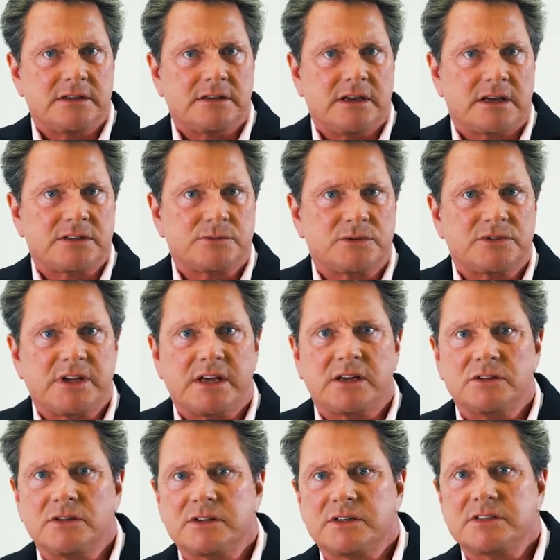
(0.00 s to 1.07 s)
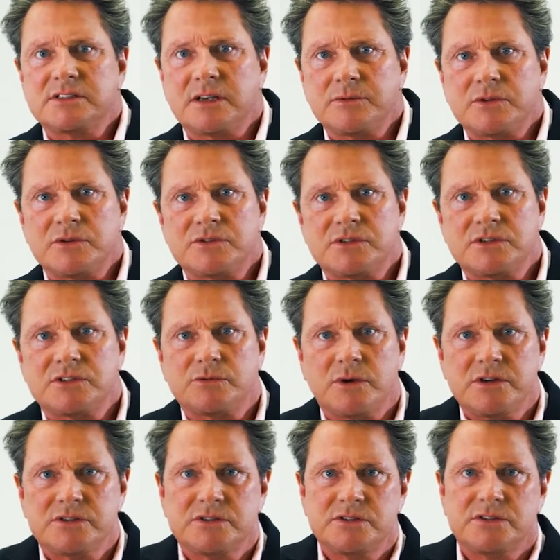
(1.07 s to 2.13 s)
Next, we'll take a look at some of those
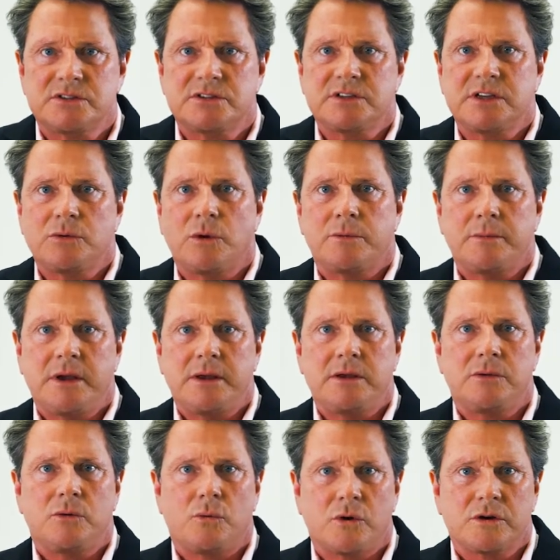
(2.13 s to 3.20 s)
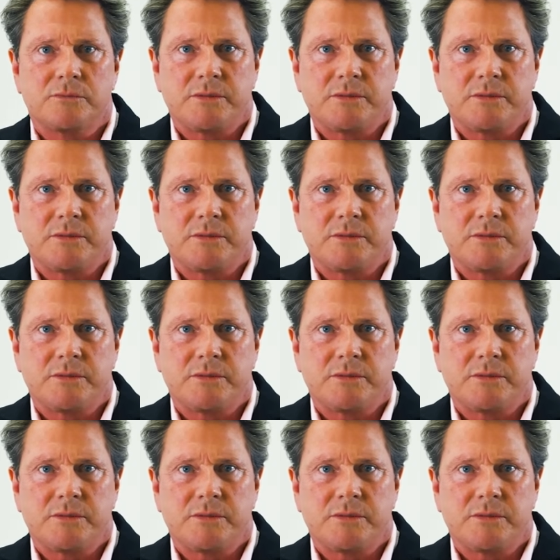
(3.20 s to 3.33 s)
situations to see what may work